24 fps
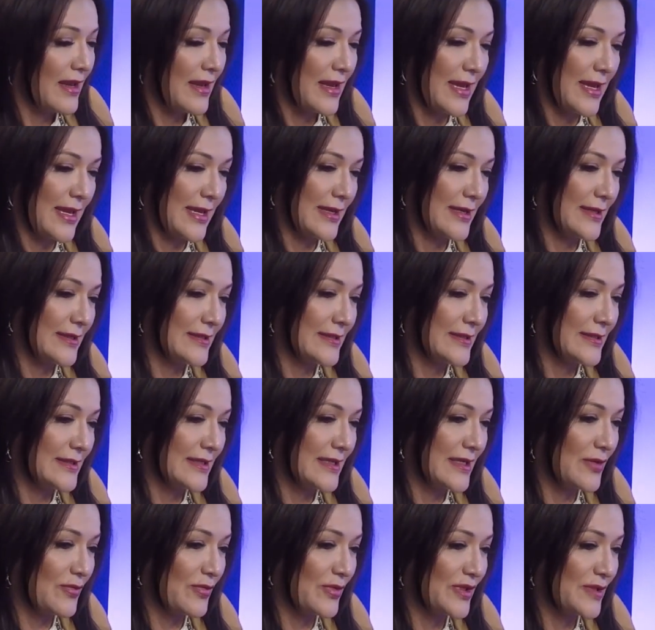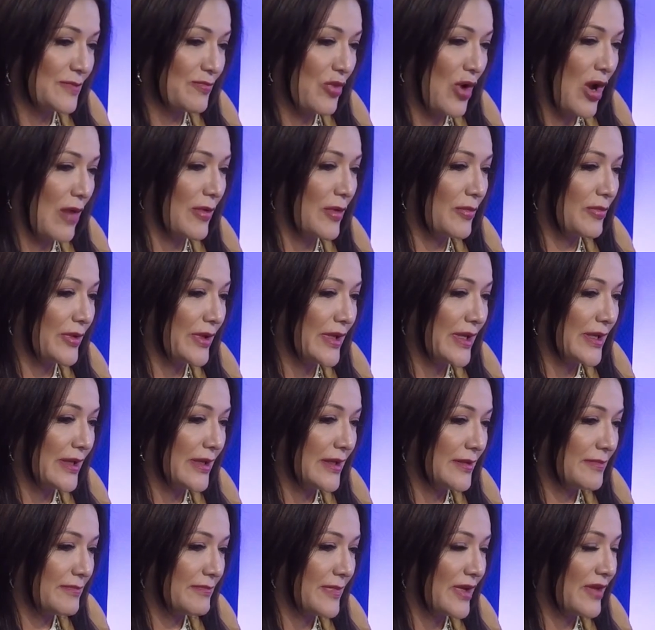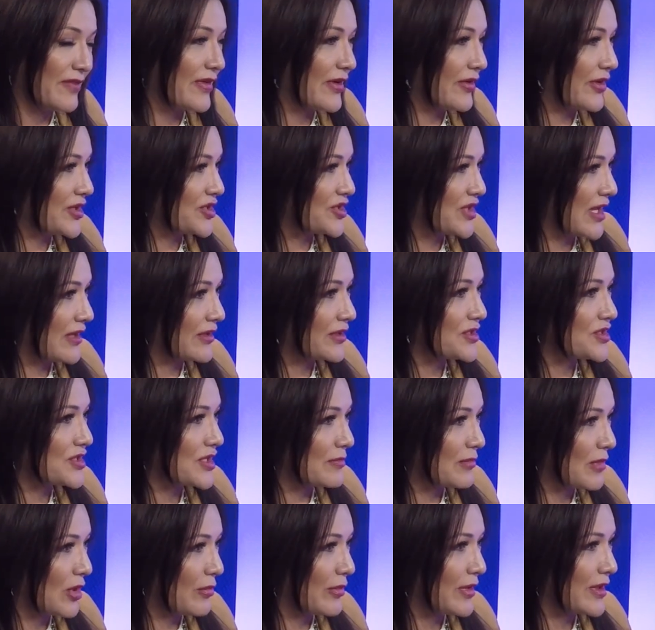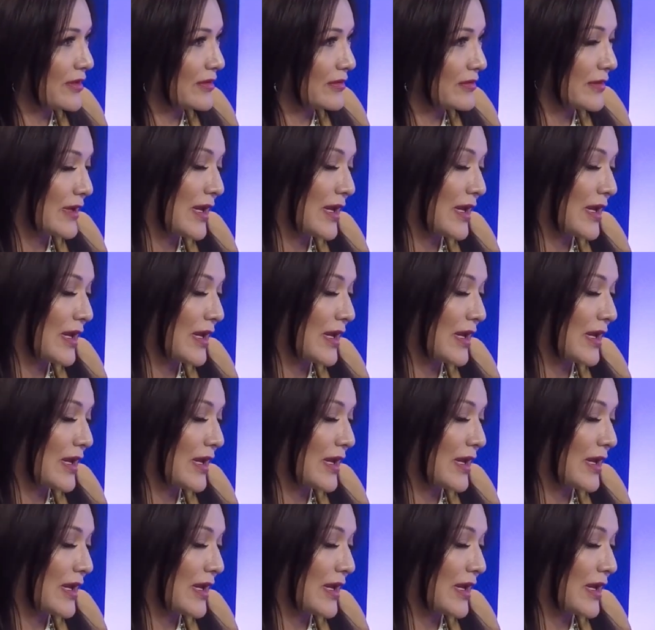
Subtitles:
And it was probably a very challenging moment.